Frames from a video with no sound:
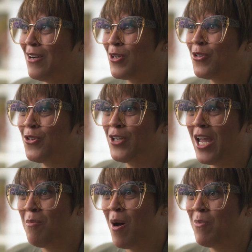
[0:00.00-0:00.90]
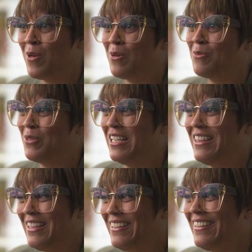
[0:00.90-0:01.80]
recruiter came up and
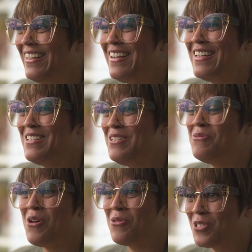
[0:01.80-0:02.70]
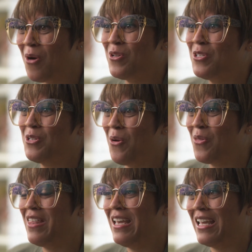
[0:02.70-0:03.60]
did the, do you know so-and-so
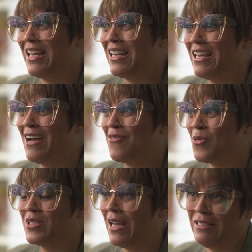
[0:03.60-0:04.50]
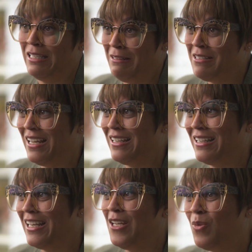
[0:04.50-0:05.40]
thing? And of course I didn't.
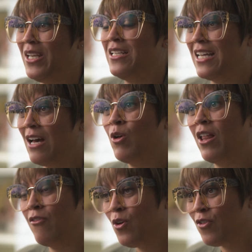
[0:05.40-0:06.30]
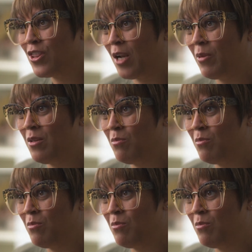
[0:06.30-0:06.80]
And then he went into, well, have you ever thought about the